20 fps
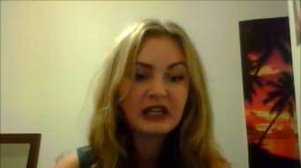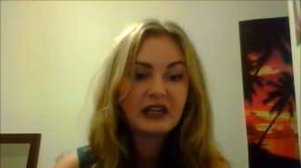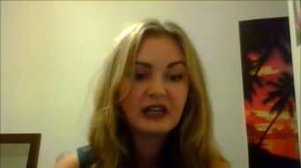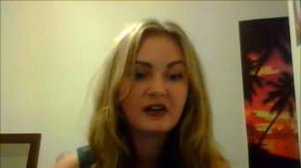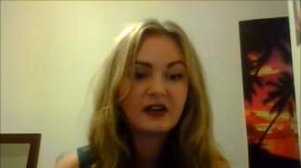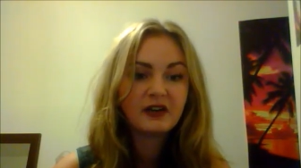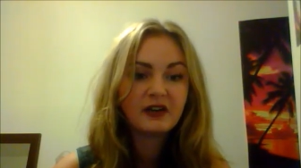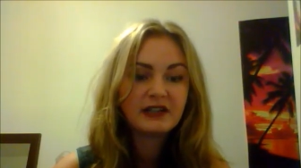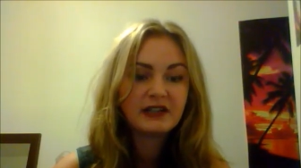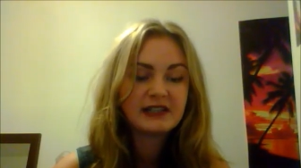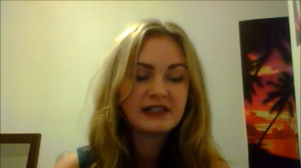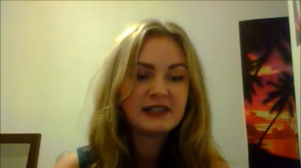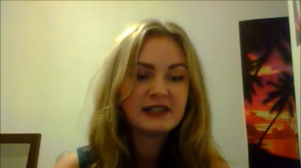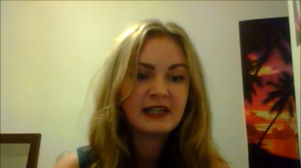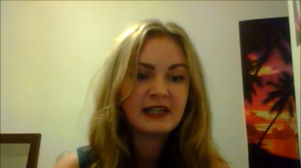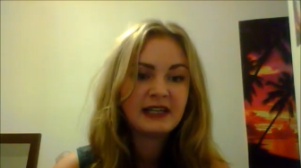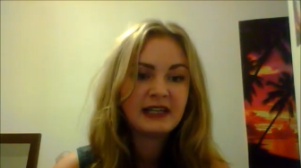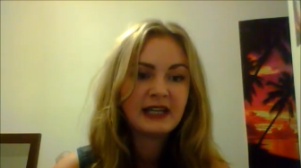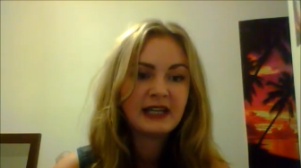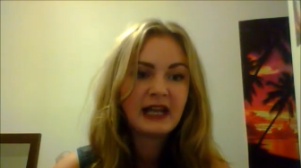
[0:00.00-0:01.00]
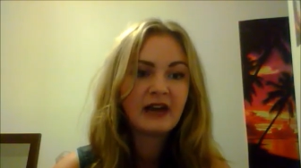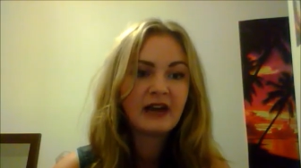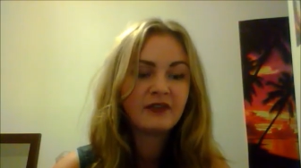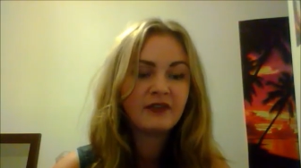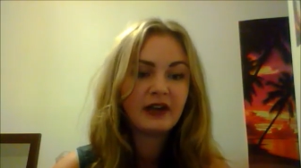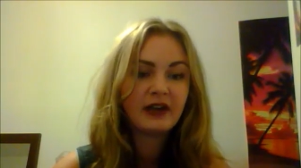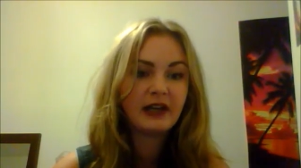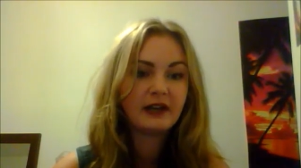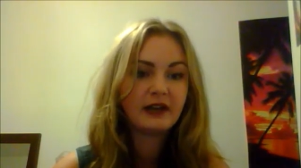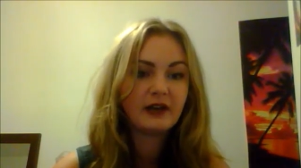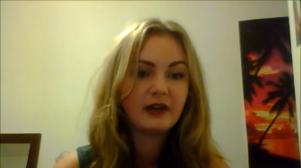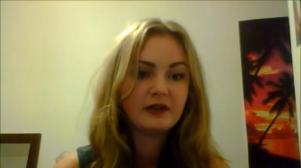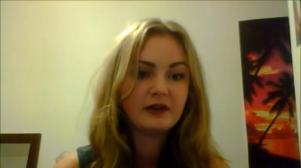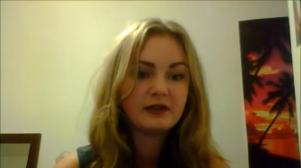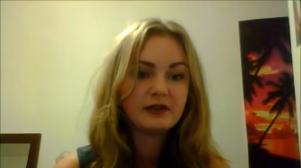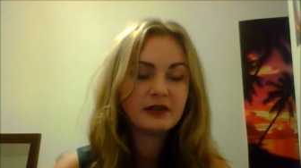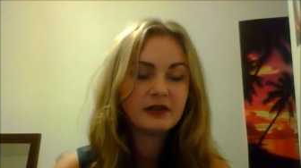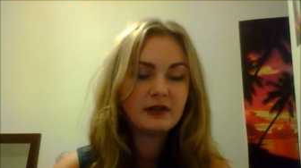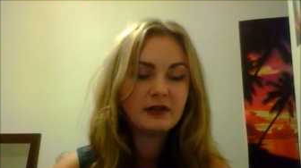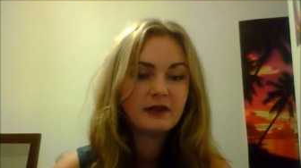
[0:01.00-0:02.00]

click on, you see, you laugh and it goes.